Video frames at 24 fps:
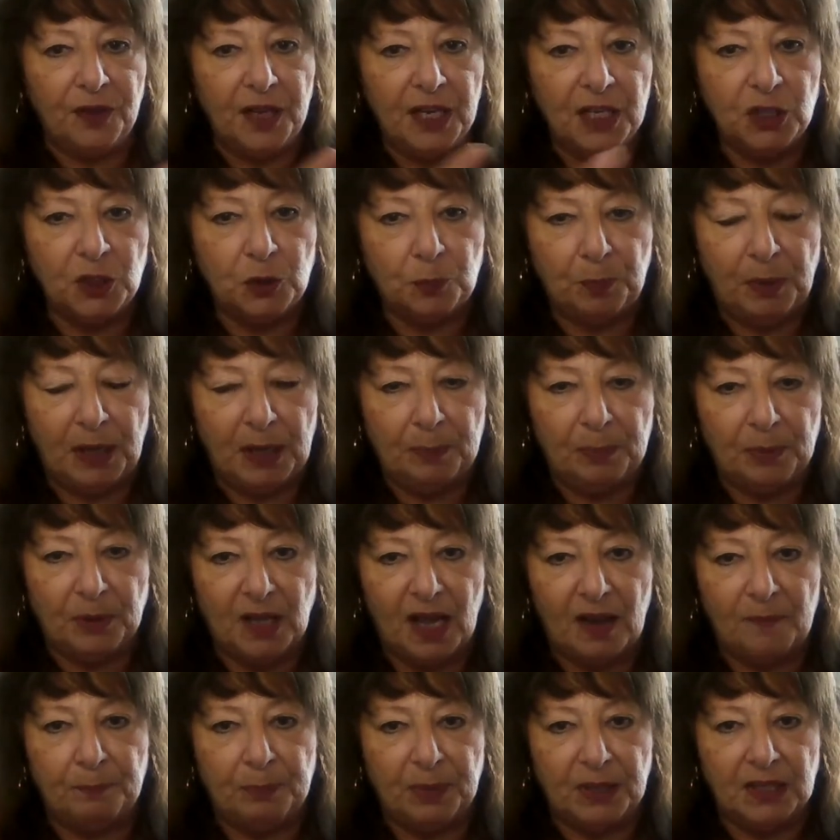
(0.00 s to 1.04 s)
his people
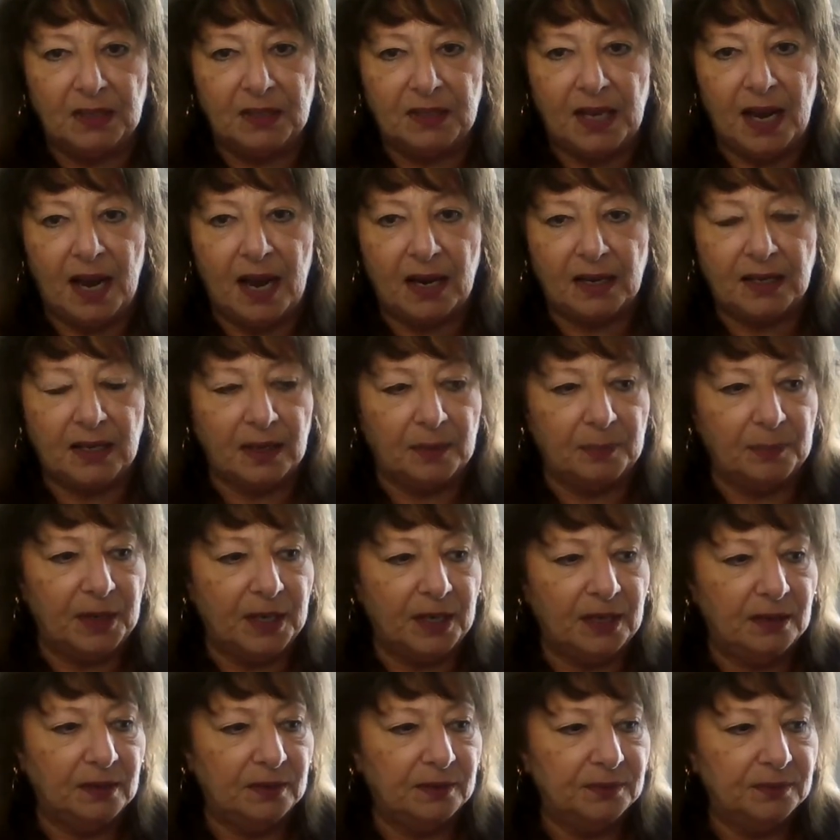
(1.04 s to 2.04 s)
have been attacking me.